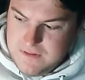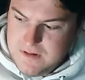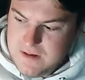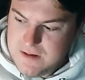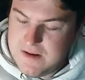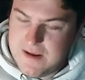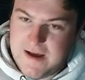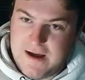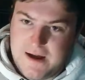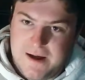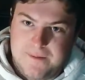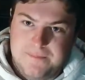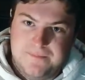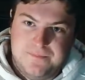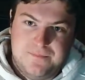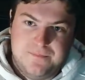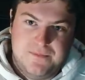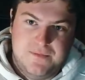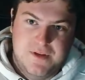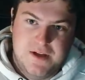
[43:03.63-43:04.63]
Now,
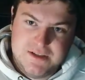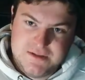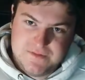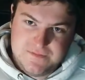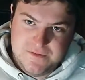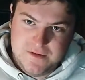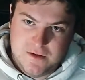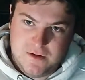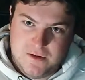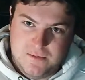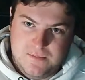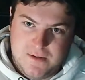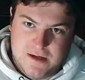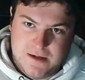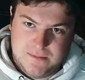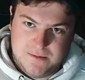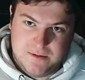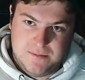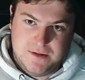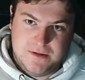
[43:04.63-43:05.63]
this film that
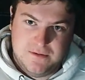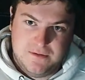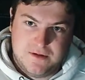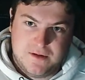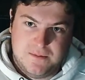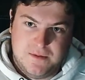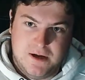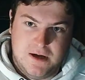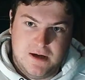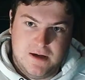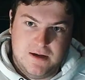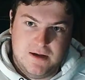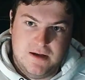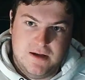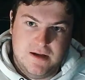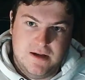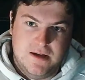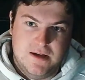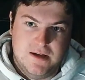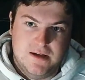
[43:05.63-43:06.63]
I'm going to be talking about
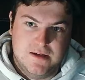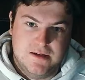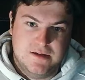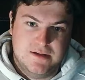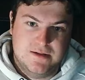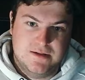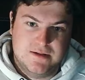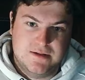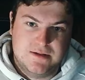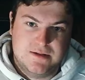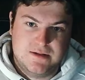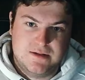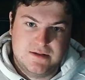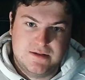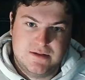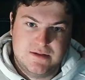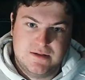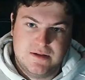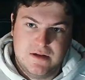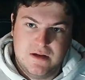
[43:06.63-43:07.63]

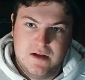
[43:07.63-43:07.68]
this